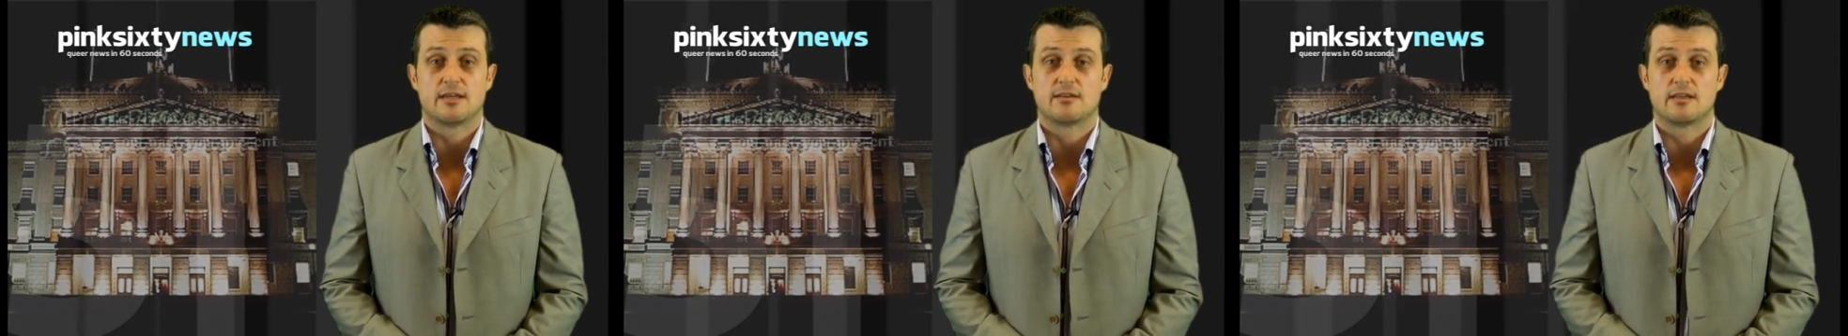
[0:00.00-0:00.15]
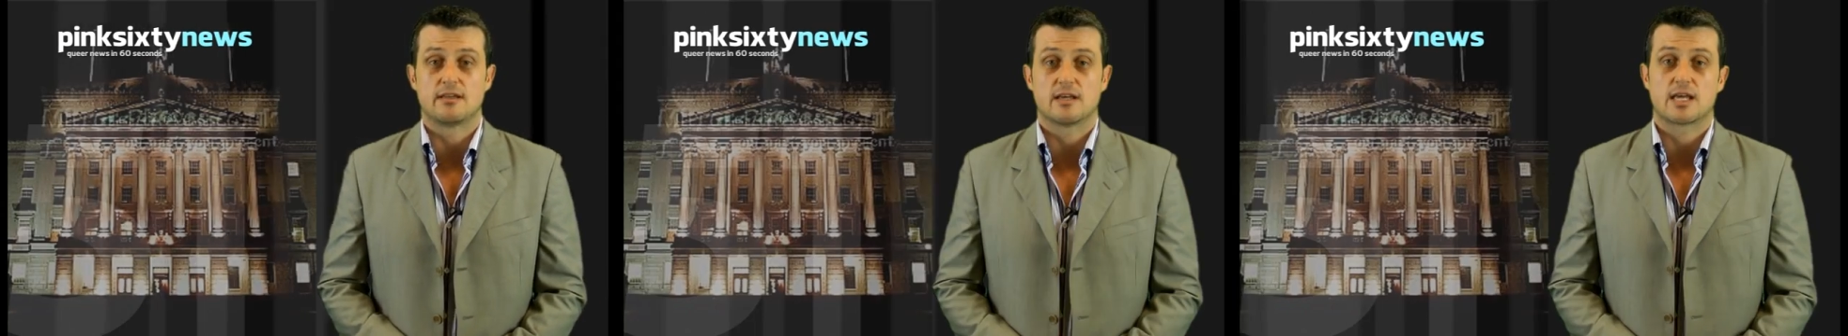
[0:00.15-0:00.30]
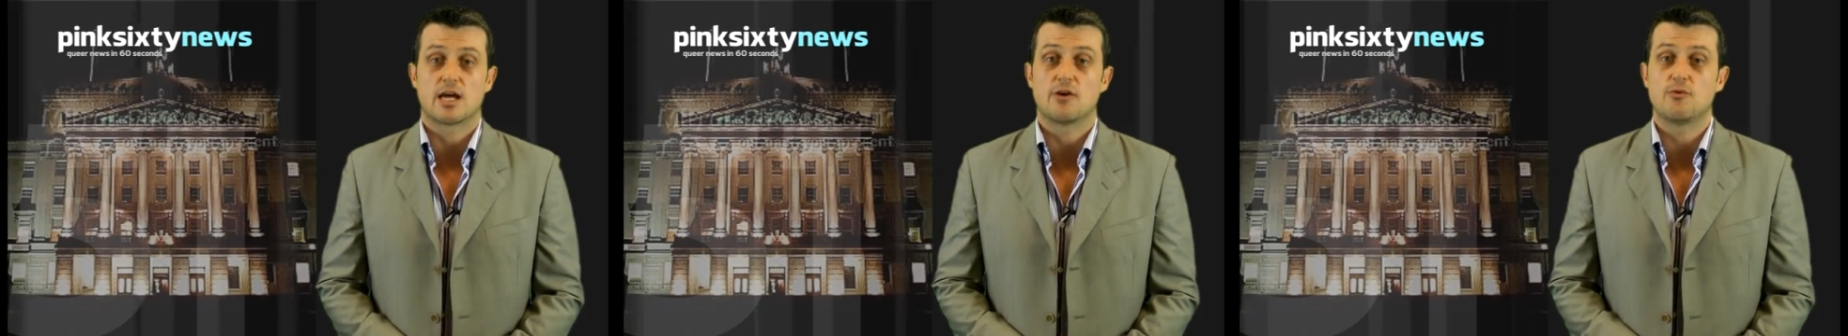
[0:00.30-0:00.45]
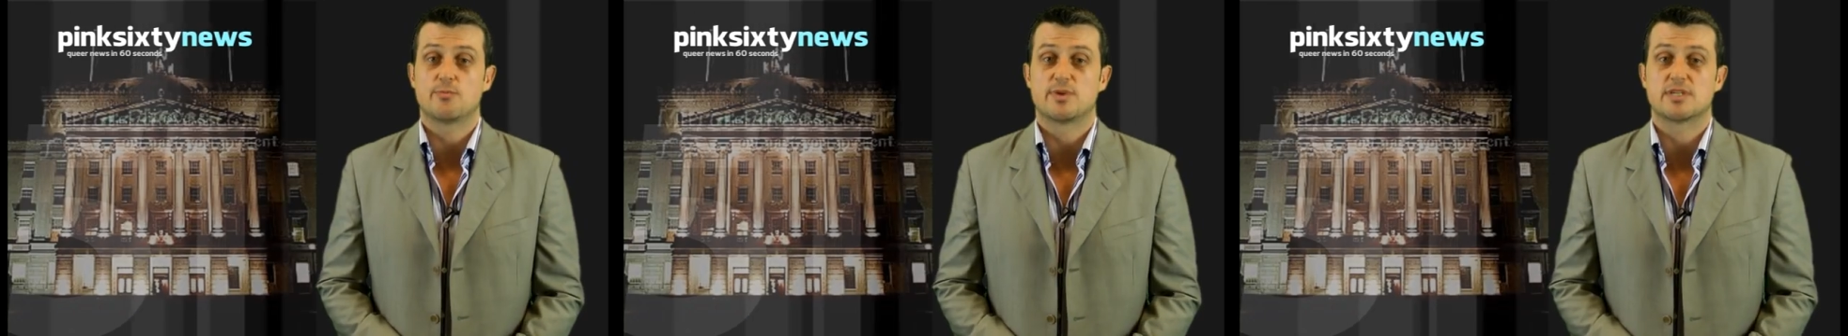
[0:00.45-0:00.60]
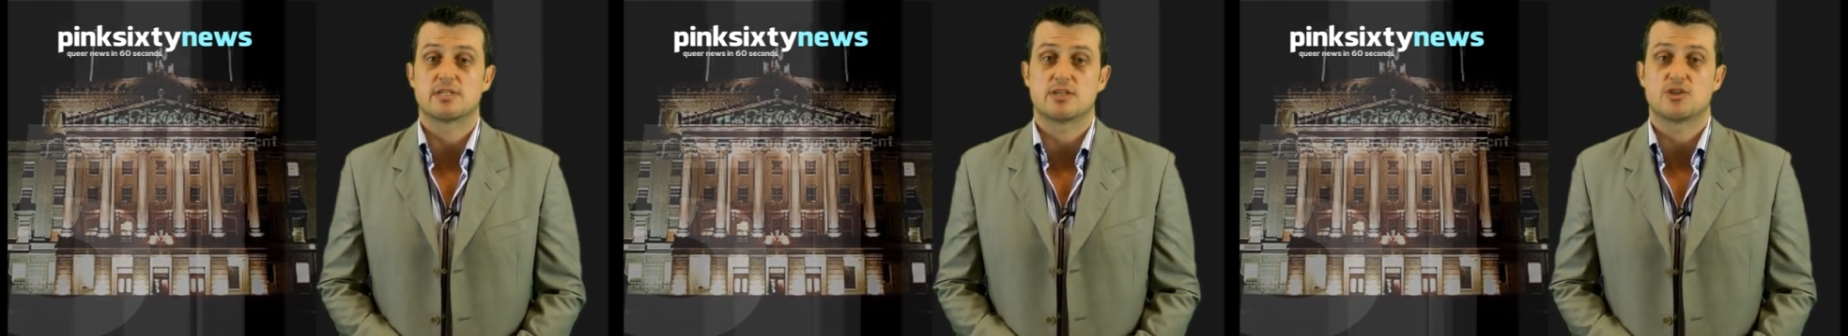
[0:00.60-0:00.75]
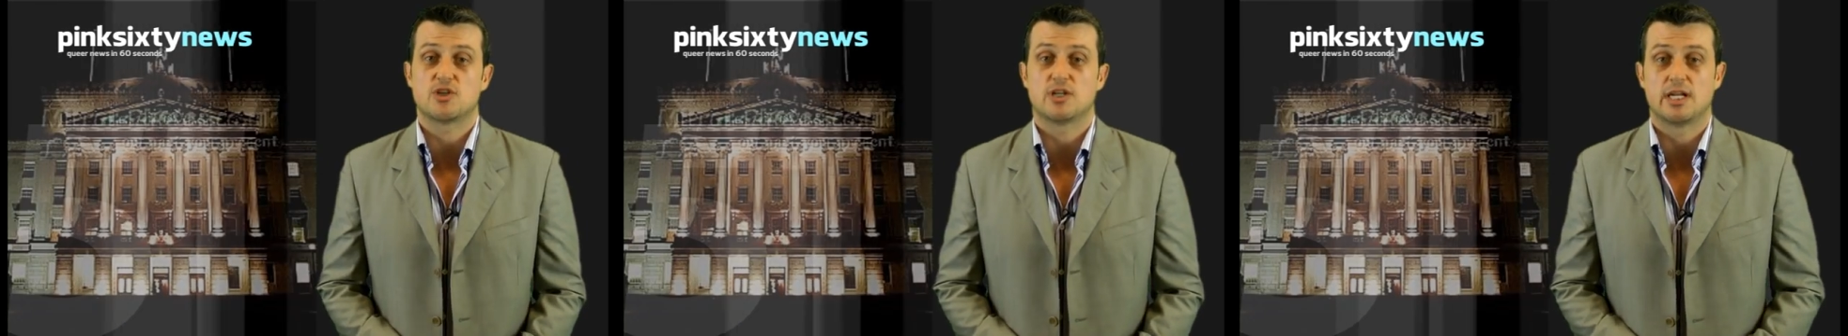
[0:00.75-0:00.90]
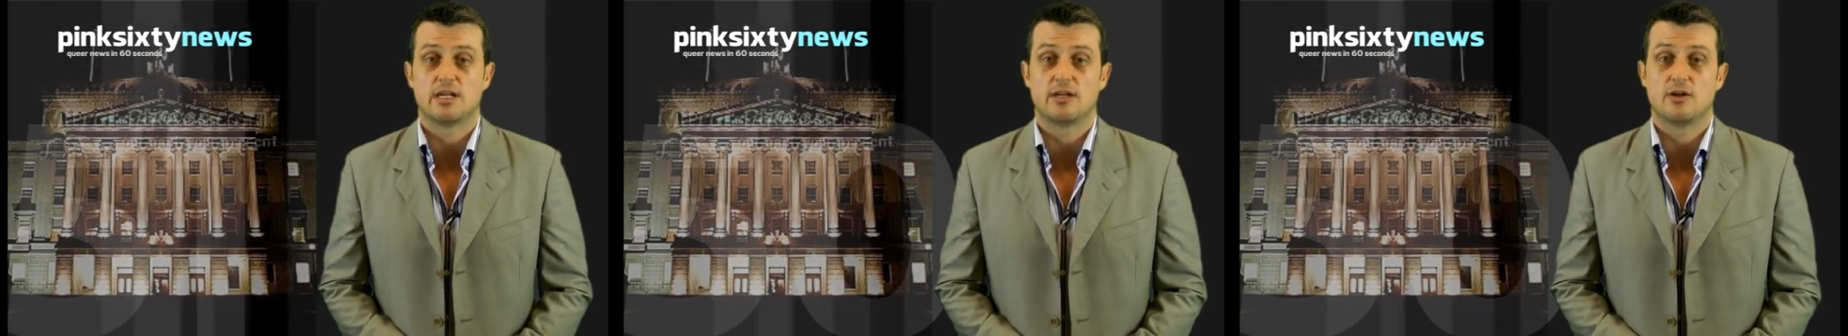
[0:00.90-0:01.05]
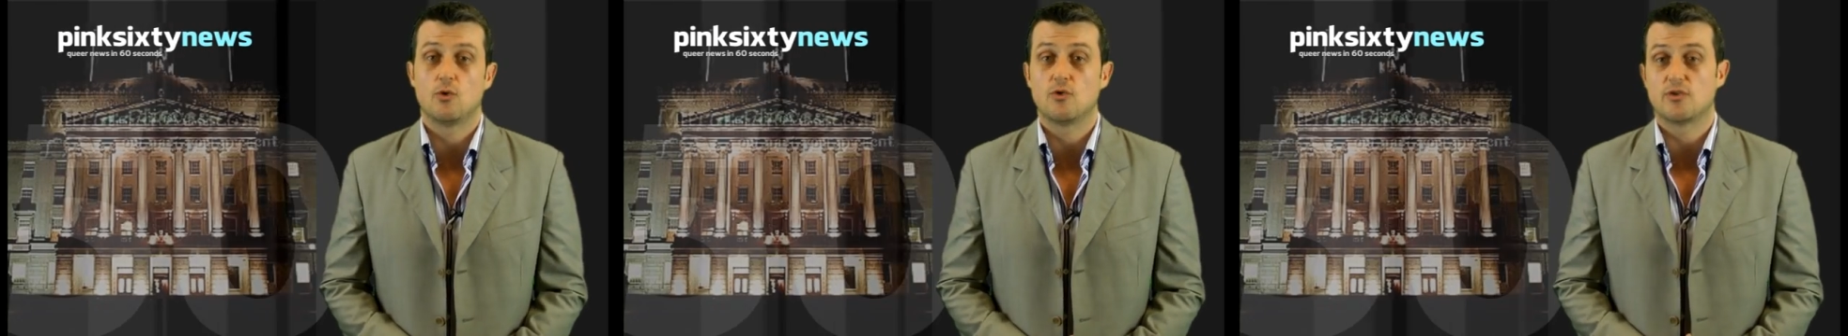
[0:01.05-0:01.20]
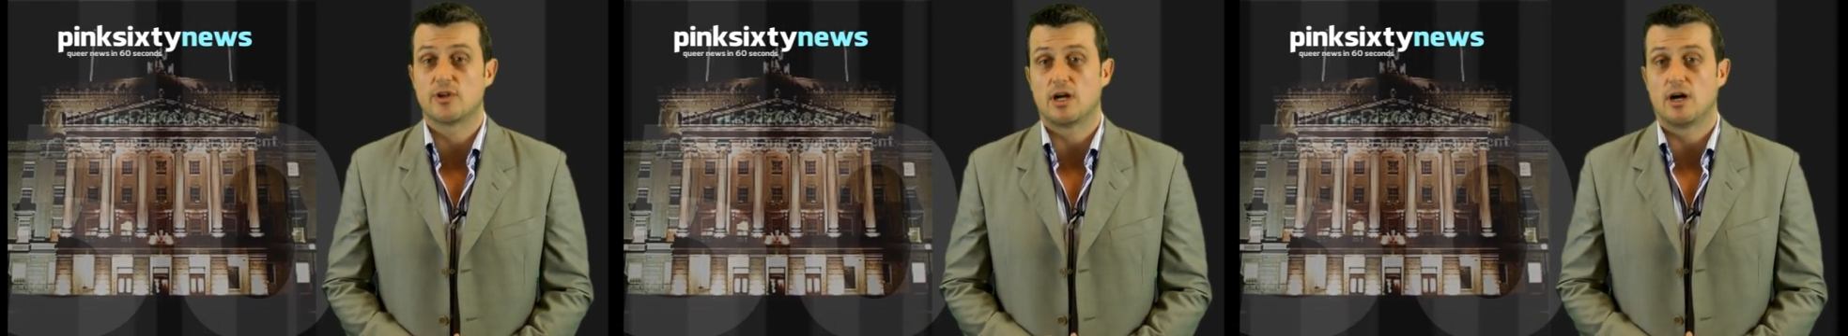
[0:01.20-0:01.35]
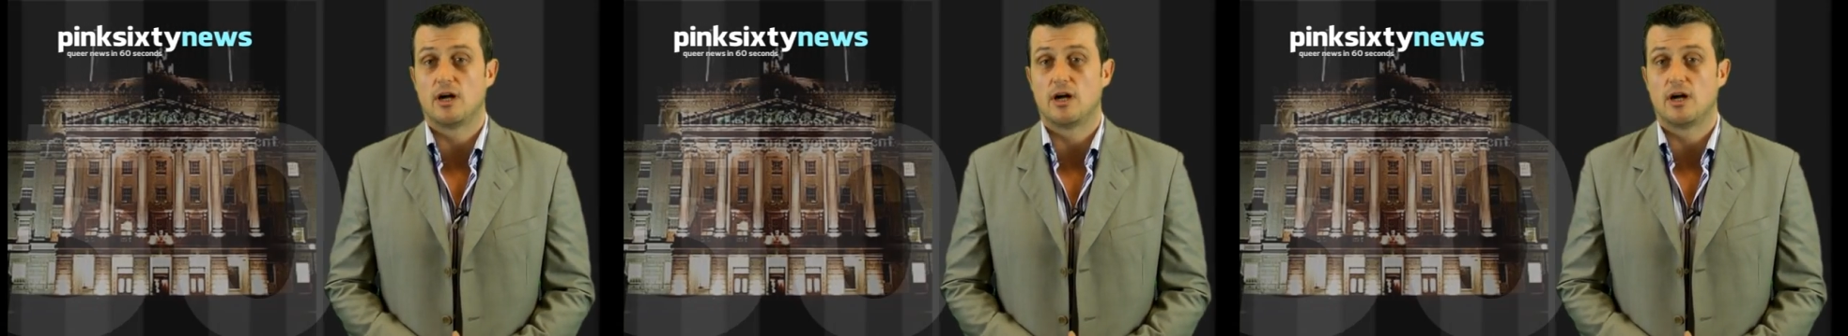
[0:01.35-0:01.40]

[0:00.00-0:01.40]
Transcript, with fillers: that the current position in Northern